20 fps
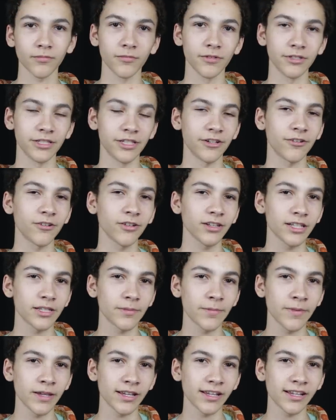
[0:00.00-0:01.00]
Generally
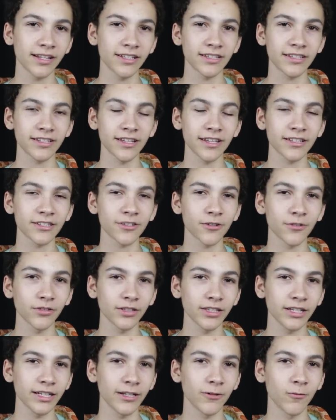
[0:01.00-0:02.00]
speaking, snakes only
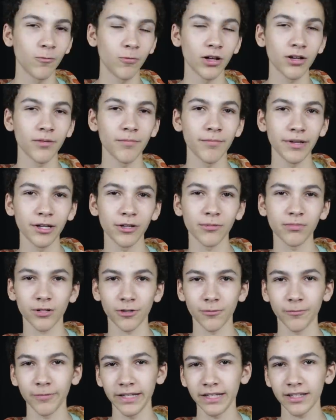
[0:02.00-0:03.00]
need 1 meal per
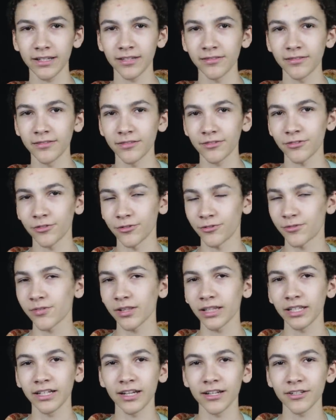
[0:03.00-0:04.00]
week, so it's really
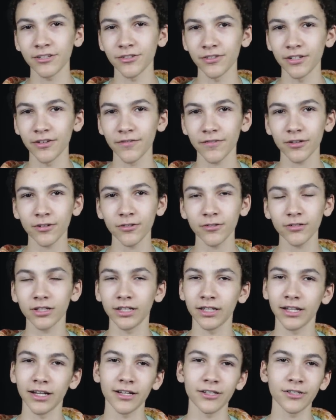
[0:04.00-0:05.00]
not too difficult and
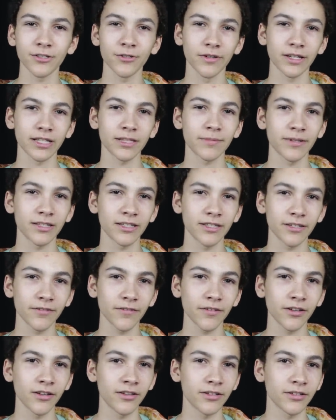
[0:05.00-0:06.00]
not too expensive
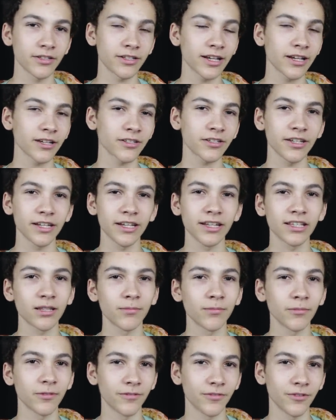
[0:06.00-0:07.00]
to actually get them
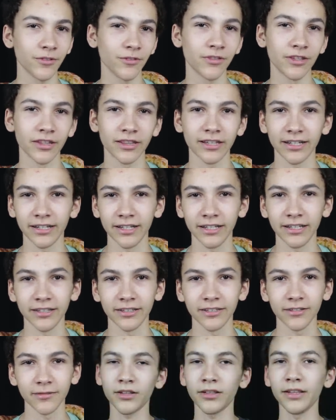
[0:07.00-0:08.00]
the food that they need.
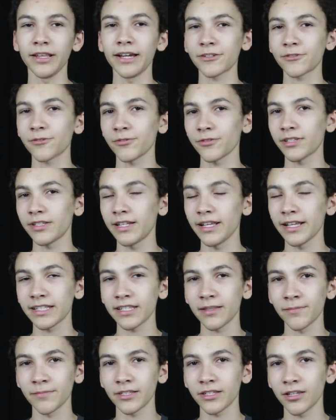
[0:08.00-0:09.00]
The actual snakes
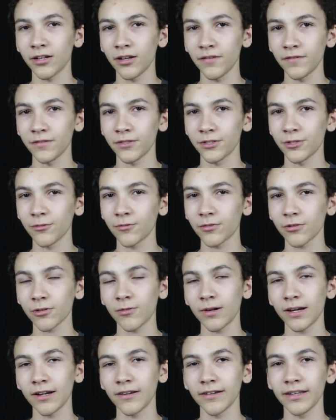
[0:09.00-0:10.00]
themselves don't
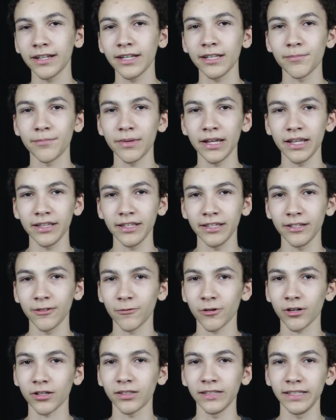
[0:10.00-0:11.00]
require any bathing
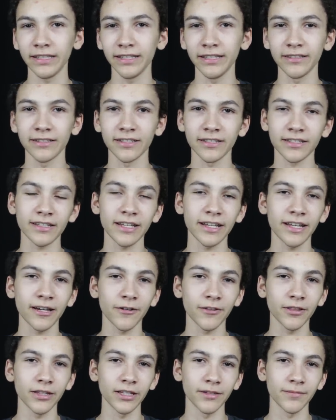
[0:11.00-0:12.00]
or cleaning to stay
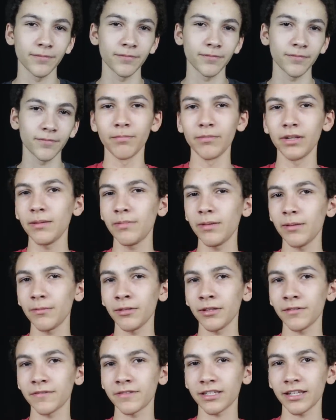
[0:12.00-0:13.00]
healthy. Many
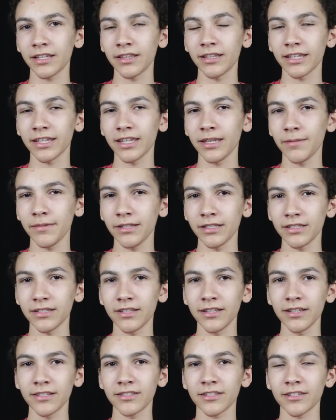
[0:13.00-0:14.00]
people have said that keeping
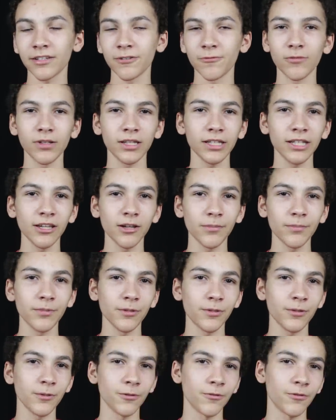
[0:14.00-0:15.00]
snakes can really help
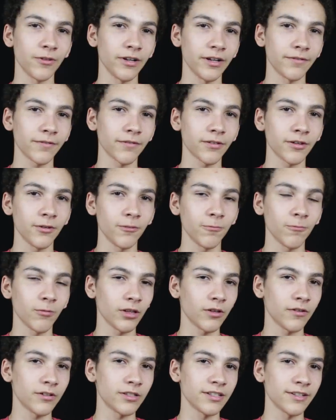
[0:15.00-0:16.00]
you through grief.
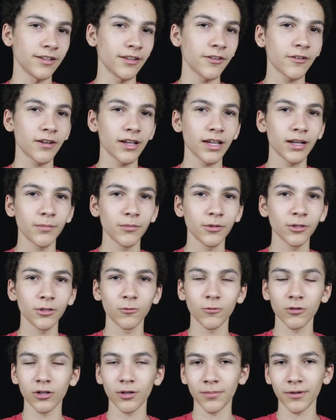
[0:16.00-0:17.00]
Whether it's another animal
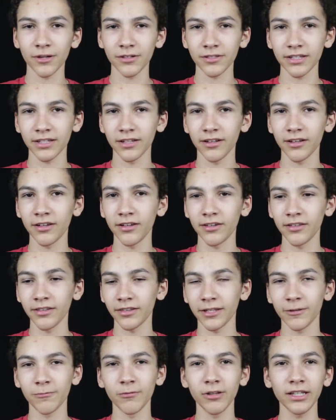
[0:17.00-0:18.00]
or a person,
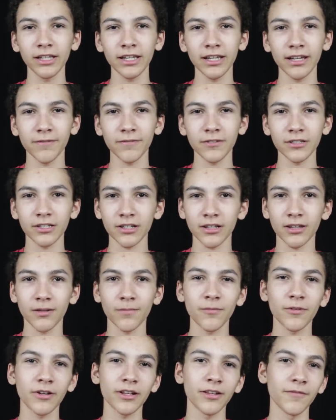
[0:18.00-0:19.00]
they really have just a
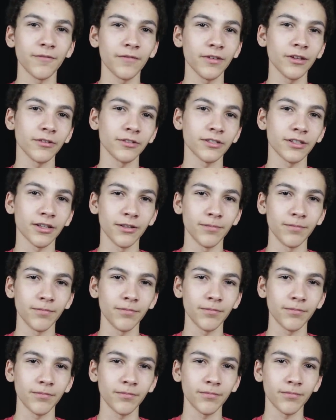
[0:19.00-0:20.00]
comforting feel to them.
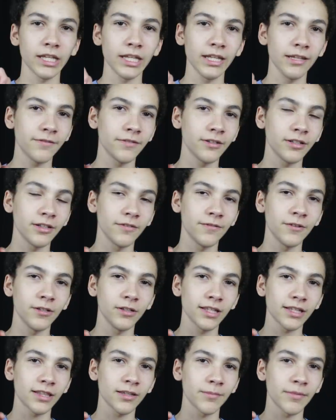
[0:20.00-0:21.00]
Even if you
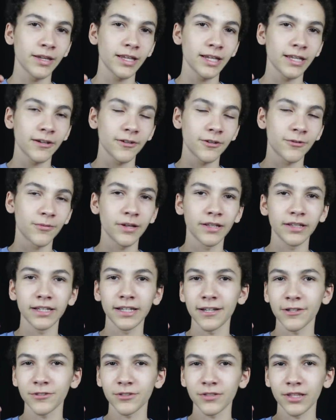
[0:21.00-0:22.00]
let them hang out around
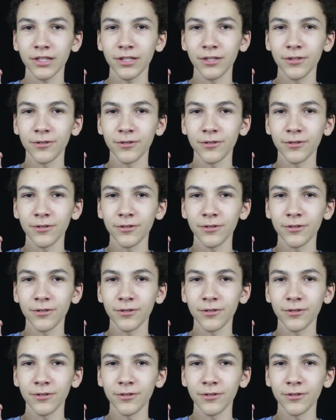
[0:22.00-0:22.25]
the house with